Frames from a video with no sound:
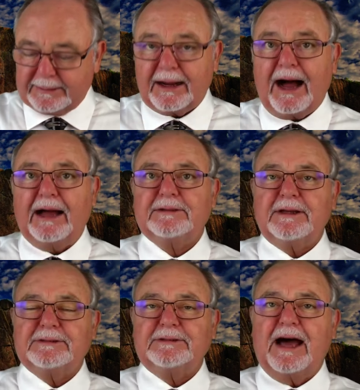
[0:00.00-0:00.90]
God
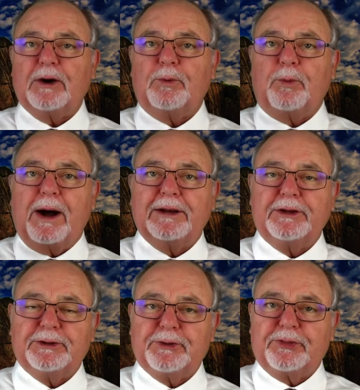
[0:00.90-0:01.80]
does not want
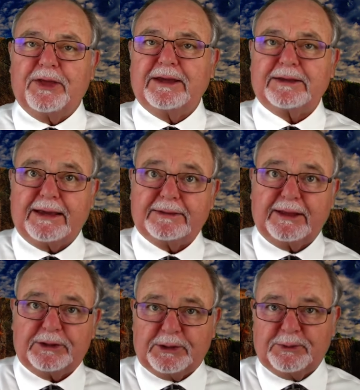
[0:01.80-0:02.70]
you thinking
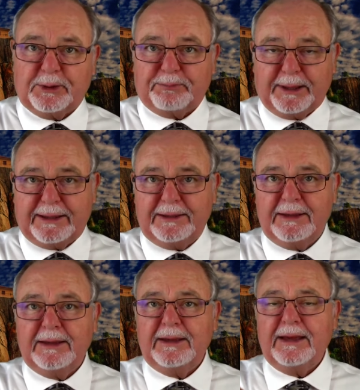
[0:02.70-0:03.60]
that you will be
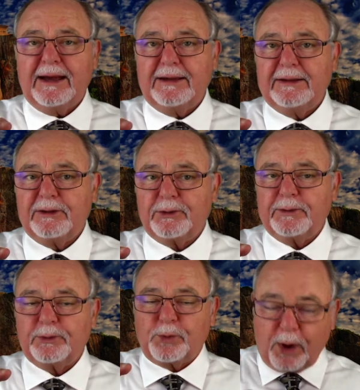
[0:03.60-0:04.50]

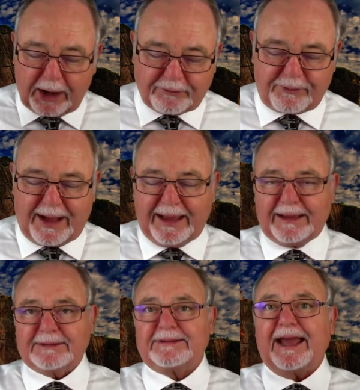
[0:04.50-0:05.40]

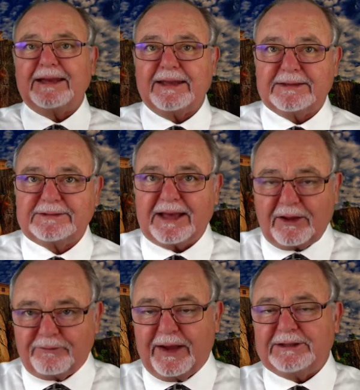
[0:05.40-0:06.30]
qualifying, attaining
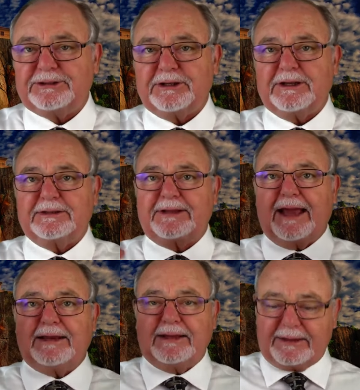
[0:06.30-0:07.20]
salvation,
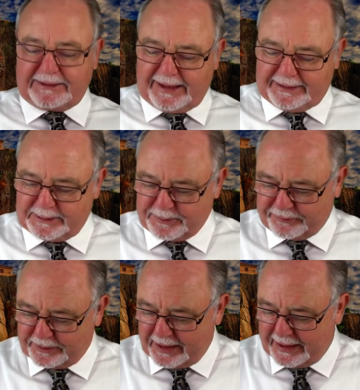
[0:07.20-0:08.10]
attaining the kingdom
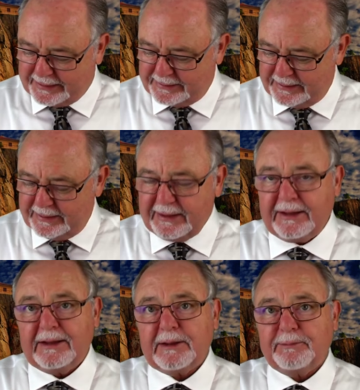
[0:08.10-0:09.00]
of God
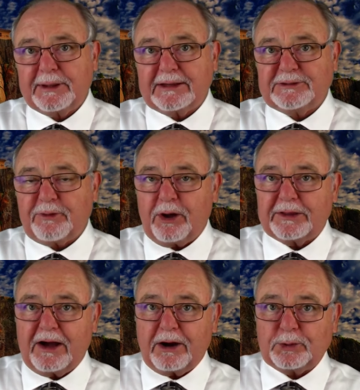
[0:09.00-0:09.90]
because of all
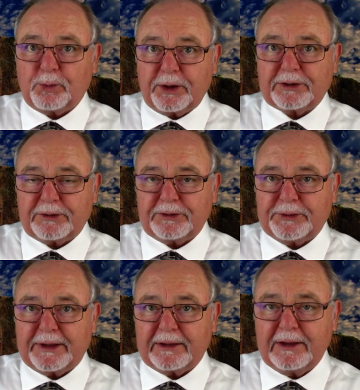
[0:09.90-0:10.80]
the hard work you're
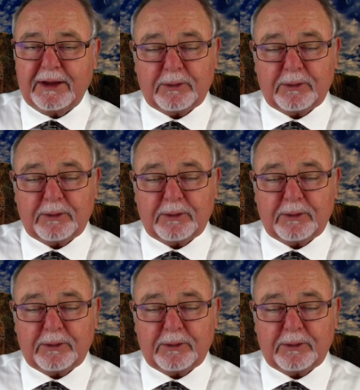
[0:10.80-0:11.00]
doing.